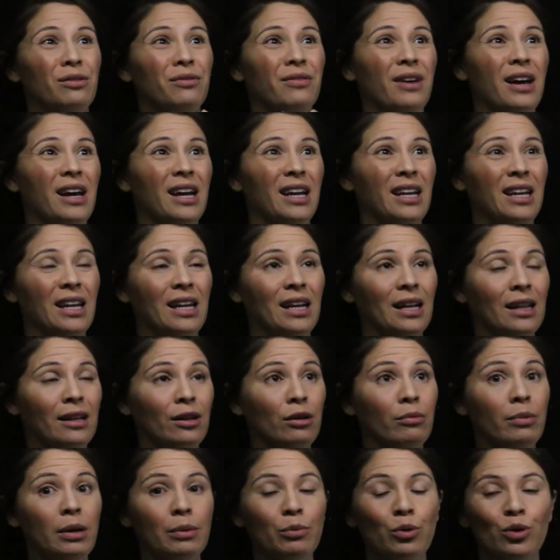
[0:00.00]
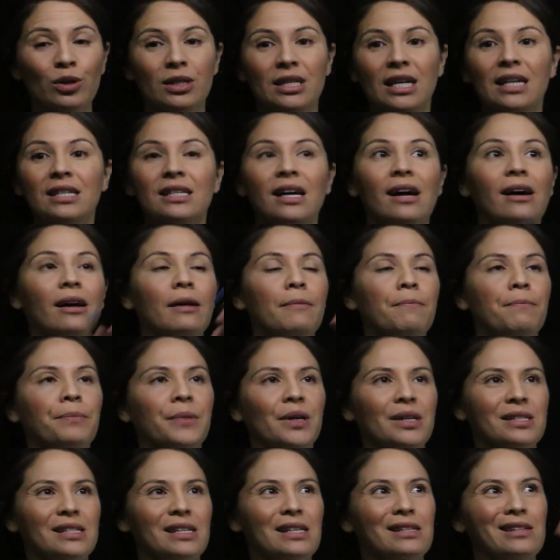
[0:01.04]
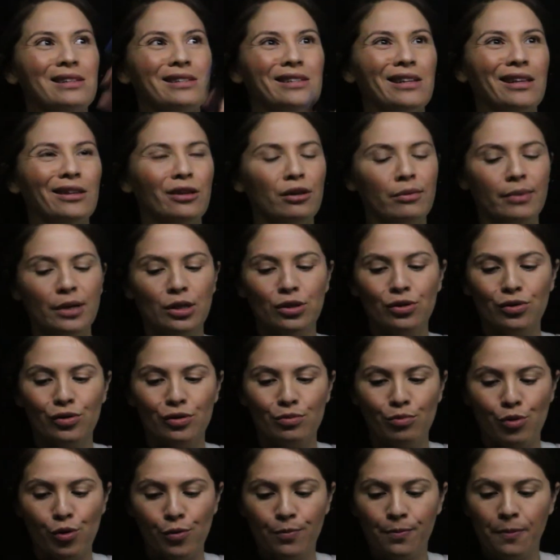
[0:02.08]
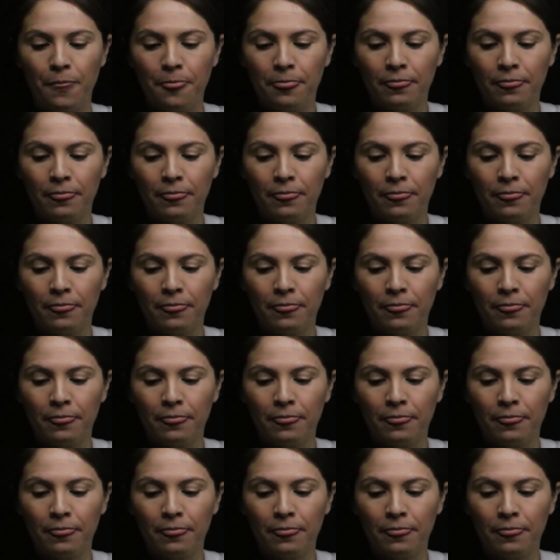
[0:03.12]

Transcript: vein in a little bit more detail, because this is a little bit too small.